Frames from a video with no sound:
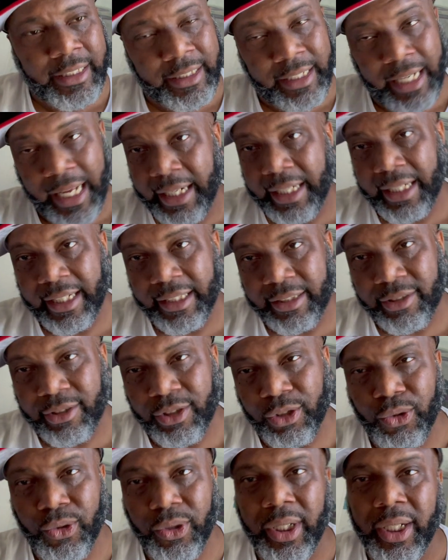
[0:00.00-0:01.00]
They can get
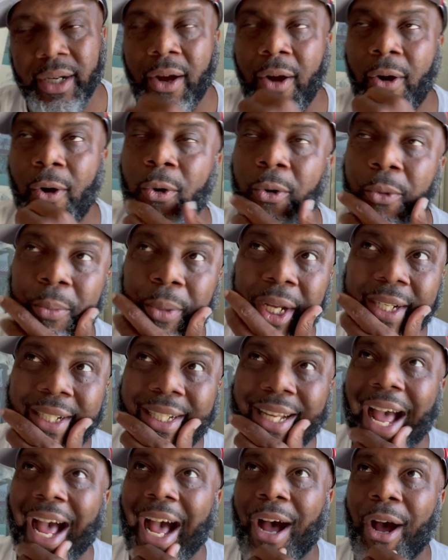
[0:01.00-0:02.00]
schooled at home. But
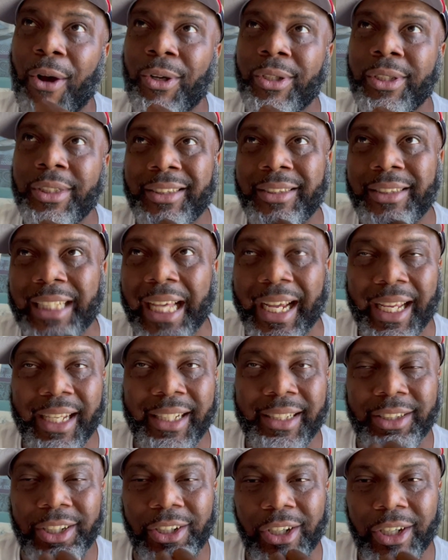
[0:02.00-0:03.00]
now,
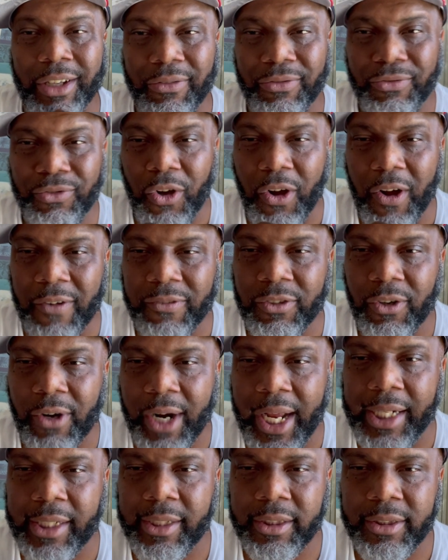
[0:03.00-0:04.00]
second, third, and fourth
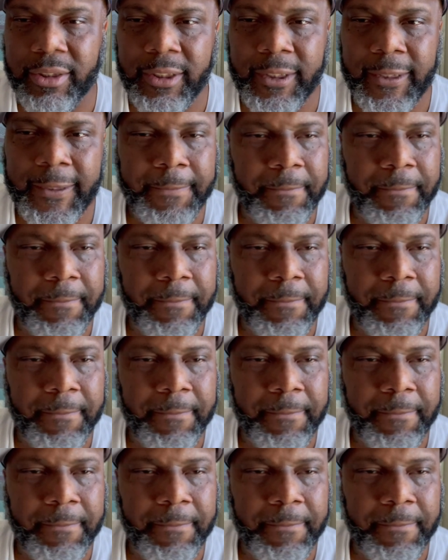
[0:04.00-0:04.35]
graders,